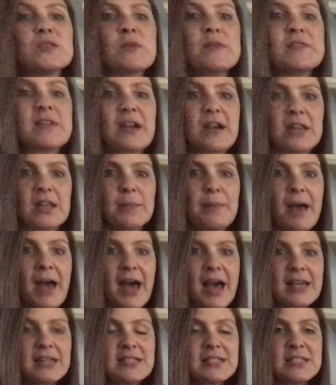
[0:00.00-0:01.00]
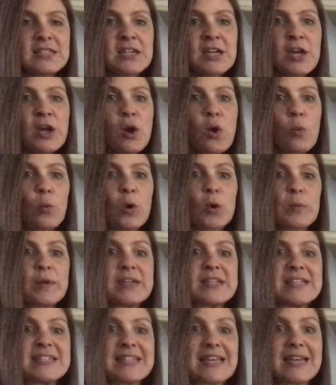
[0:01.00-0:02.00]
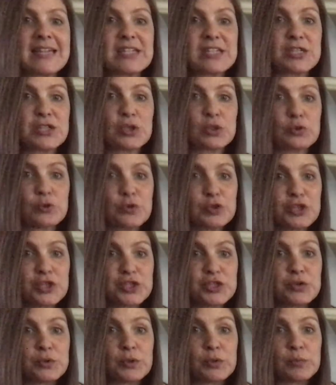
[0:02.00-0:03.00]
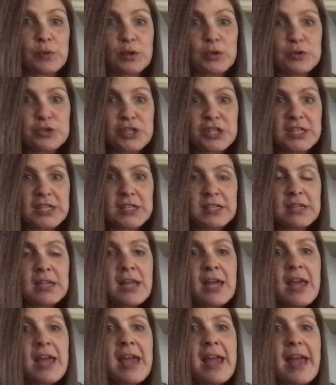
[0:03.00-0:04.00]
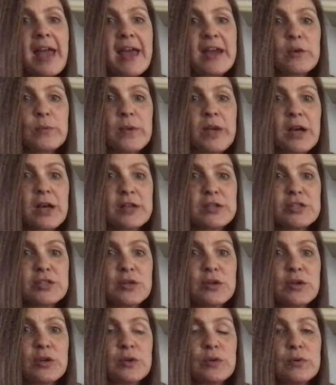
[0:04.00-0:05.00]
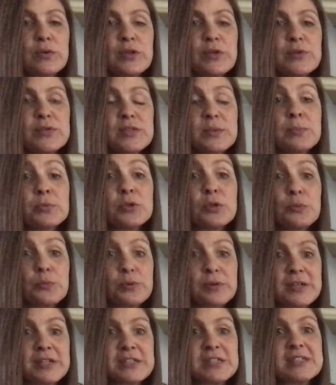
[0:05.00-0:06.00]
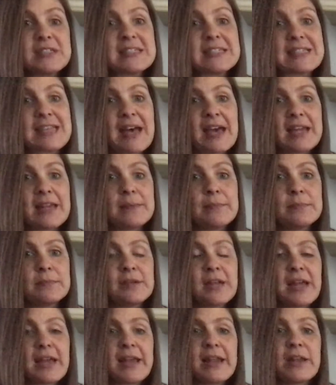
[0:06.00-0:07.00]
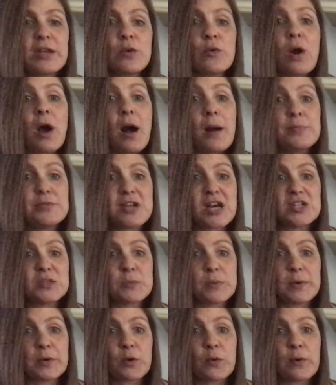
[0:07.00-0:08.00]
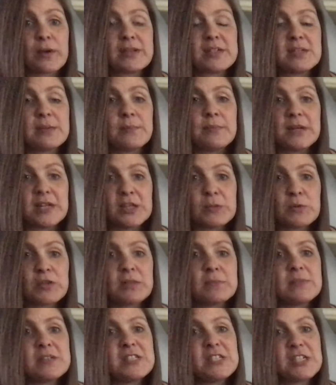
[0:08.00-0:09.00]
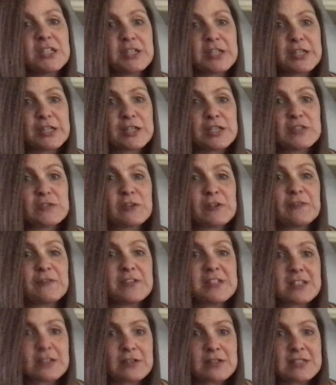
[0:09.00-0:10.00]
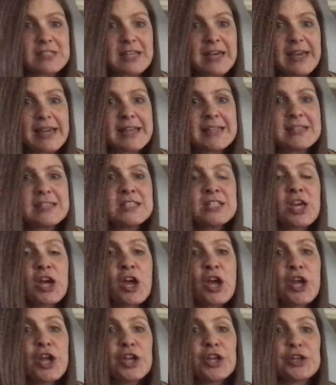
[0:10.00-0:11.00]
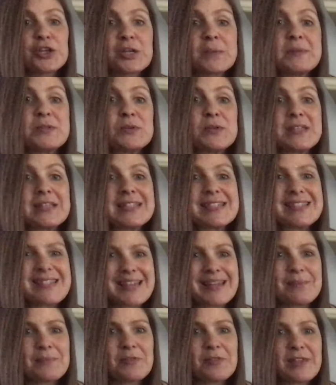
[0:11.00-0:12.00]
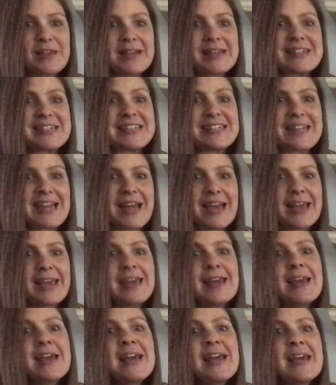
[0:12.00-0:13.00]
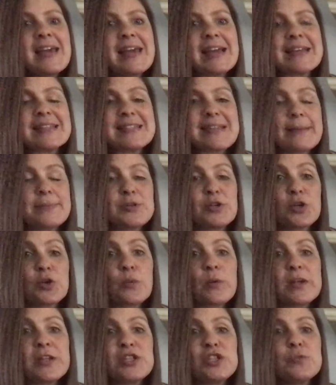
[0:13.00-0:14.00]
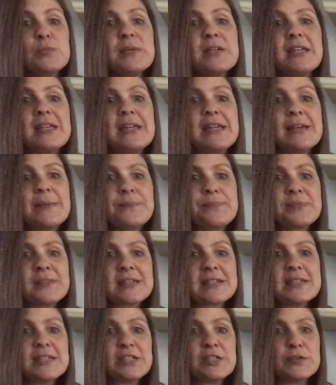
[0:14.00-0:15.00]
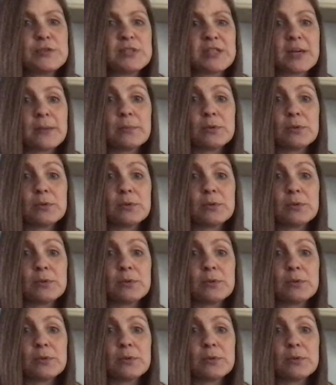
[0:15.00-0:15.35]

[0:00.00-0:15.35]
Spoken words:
we've done in the past, where we designed a solution to erosion, and we also used a blueprint to design a new object we were going to build with materials for physical science, you're going to be doing the same thing today, except you're going to be using a